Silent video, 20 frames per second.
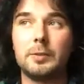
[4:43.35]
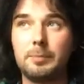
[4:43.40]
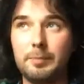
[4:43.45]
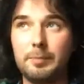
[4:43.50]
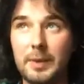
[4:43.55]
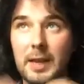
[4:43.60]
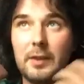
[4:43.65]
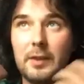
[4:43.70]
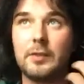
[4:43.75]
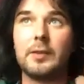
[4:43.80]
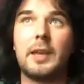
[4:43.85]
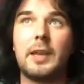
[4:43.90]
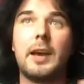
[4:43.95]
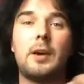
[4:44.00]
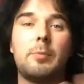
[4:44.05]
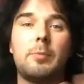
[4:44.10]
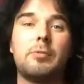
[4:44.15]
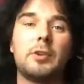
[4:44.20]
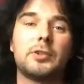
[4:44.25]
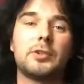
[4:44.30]
big scale
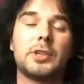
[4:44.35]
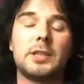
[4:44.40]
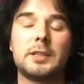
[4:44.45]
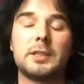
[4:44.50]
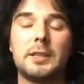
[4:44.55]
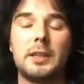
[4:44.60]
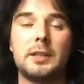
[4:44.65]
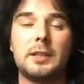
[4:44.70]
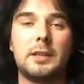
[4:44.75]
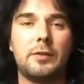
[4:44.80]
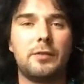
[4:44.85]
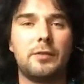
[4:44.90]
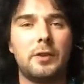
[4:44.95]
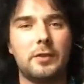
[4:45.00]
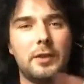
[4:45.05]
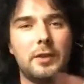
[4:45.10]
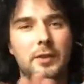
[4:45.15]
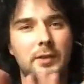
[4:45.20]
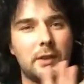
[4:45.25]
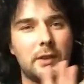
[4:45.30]
project, and the
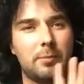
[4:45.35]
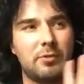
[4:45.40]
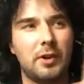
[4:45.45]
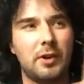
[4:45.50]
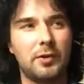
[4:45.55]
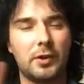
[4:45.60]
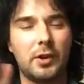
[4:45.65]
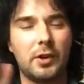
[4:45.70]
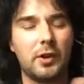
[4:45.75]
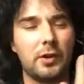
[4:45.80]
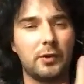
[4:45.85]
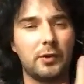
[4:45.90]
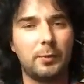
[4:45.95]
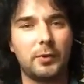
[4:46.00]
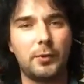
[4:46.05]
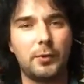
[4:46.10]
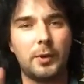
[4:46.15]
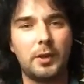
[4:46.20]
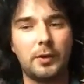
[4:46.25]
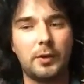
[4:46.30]
differences and the pros and cons
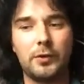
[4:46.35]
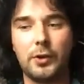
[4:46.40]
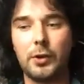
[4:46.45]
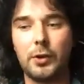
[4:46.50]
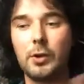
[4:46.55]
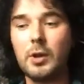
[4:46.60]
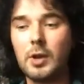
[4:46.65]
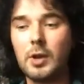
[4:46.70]
between the two.